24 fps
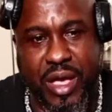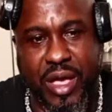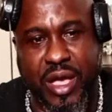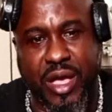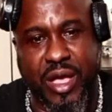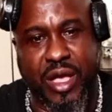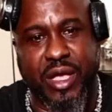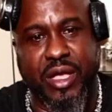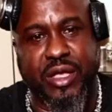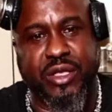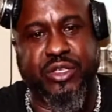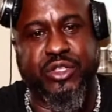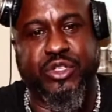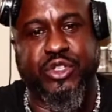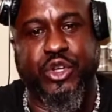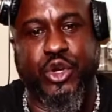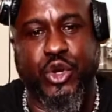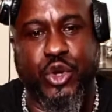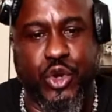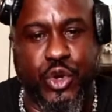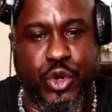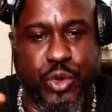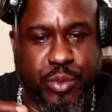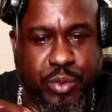a
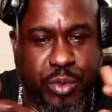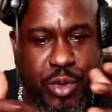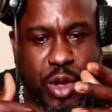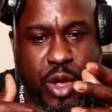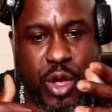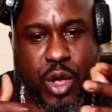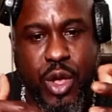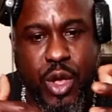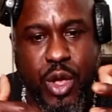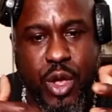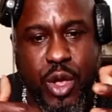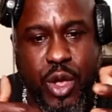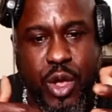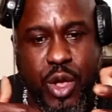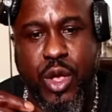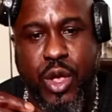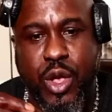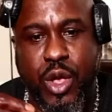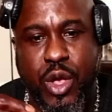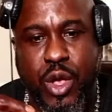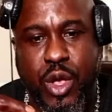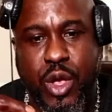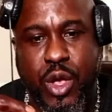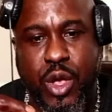term
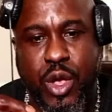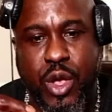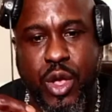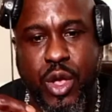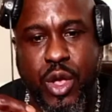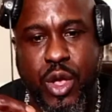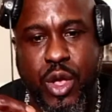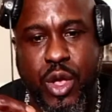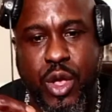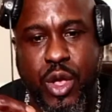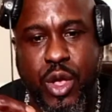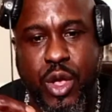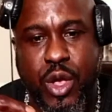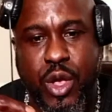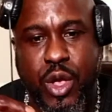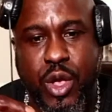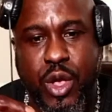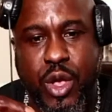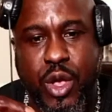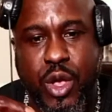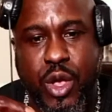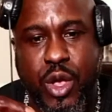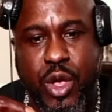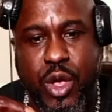that you don't want
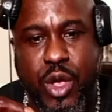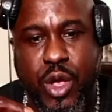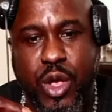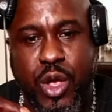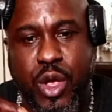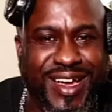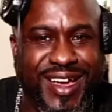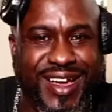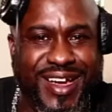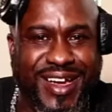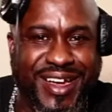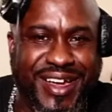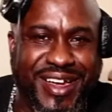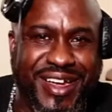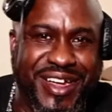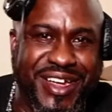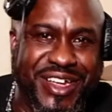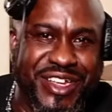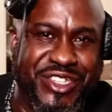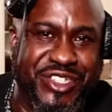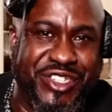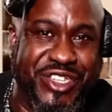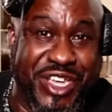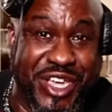
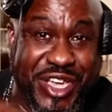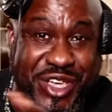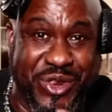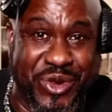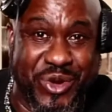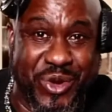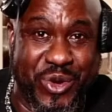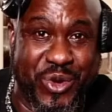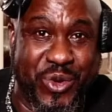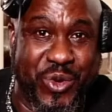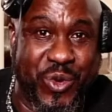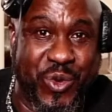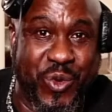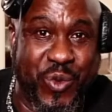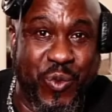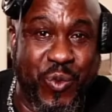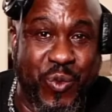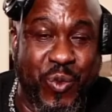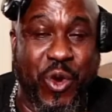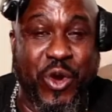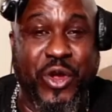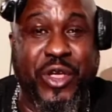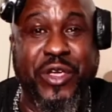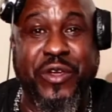a cheater
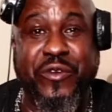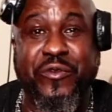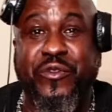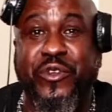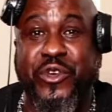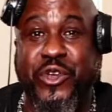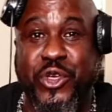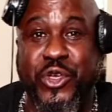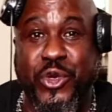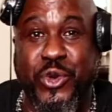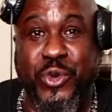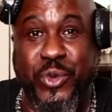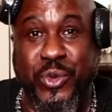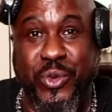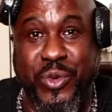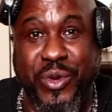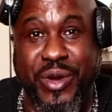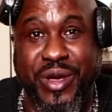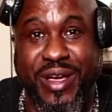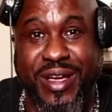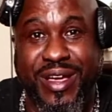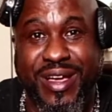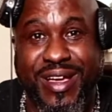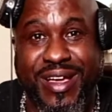working for you.
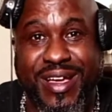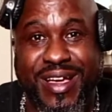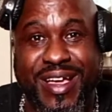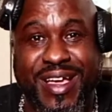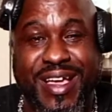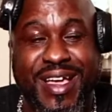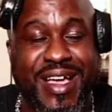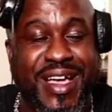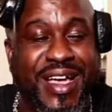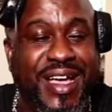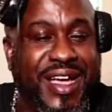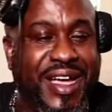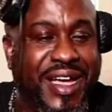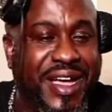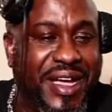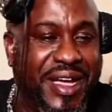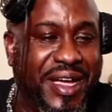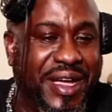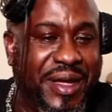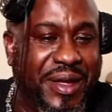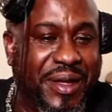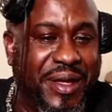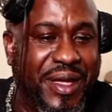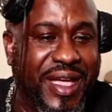
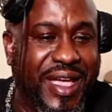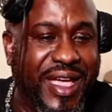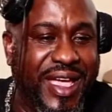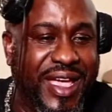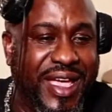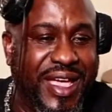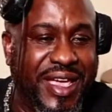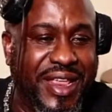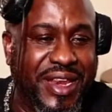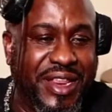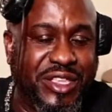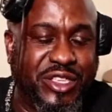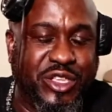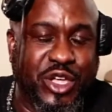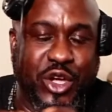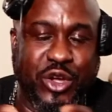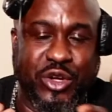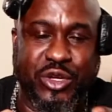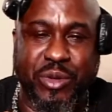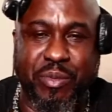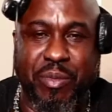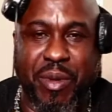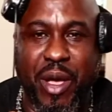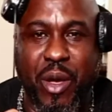And it
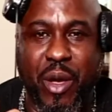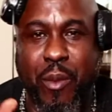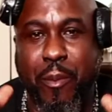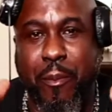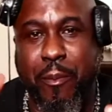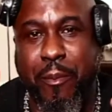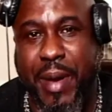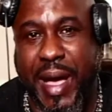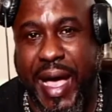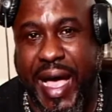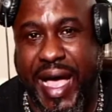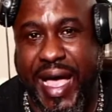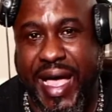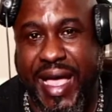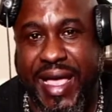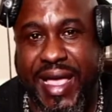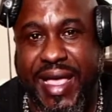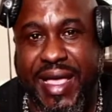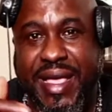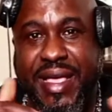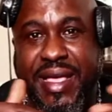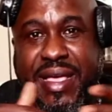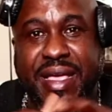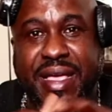talked about
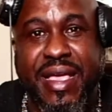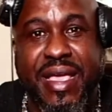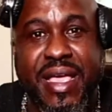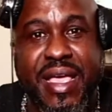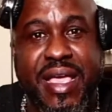buying